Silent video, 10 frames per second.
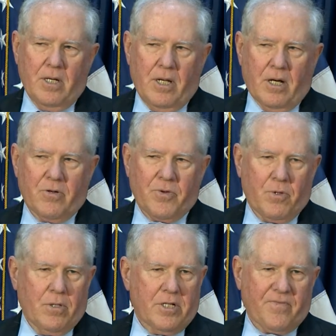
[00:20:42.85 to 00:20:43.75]
And I'll go through
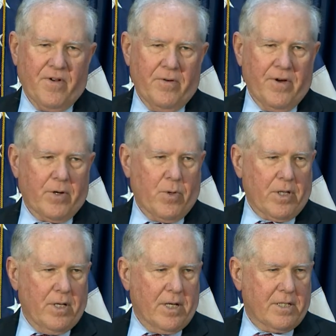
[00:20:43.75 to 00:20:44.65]
the list very, very
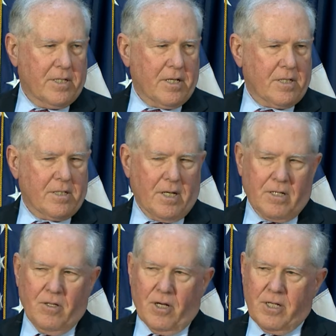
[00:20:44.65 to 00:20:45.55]
quickly. It could take
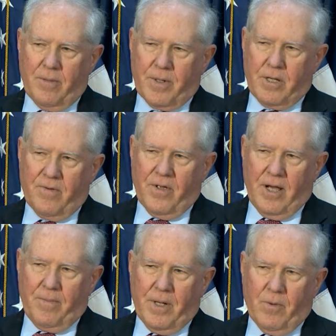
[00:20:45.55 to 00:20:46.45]
a long time to cover
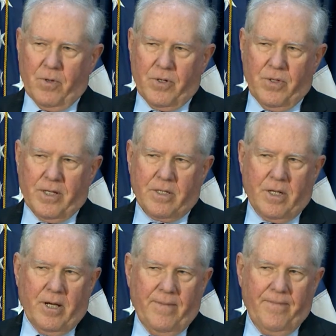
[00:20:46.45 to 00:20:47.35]
that, but I won't do that
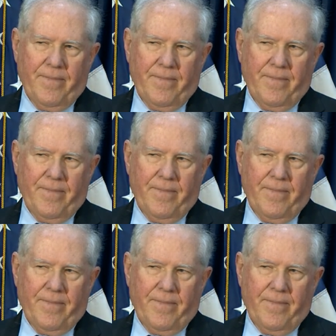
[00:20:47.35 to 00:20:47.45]
today.